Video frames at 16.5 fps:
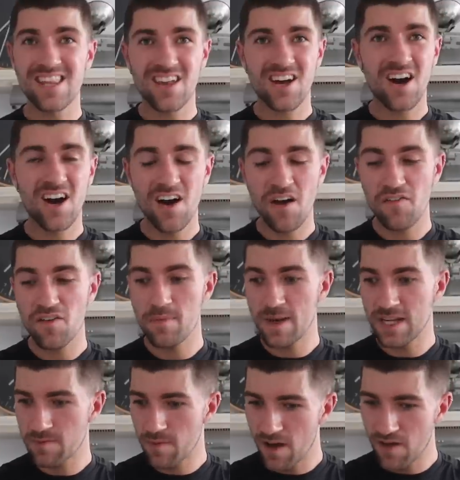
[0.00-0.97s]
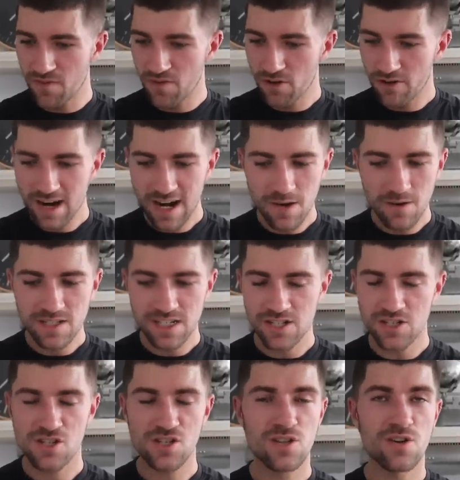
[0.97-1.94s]
in the car for the best part of 4 hours, I
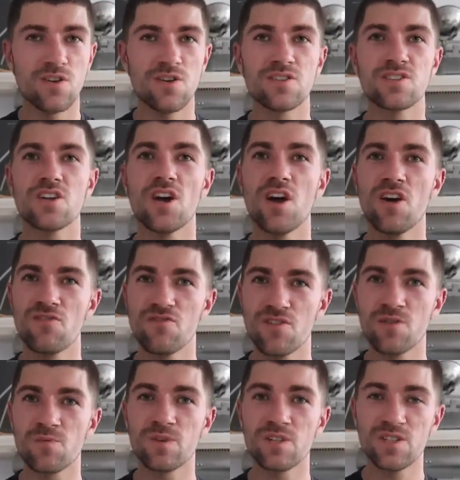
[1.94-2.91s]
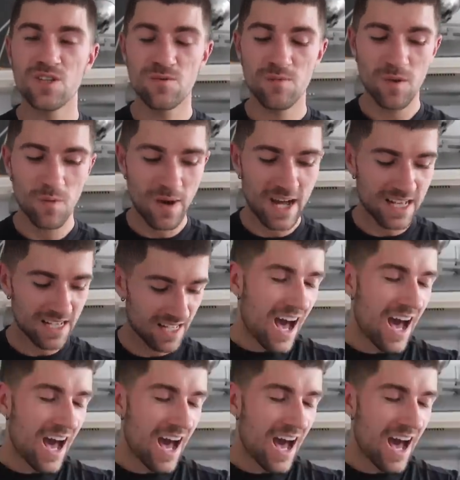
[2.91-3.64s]
just thought a run will do me well.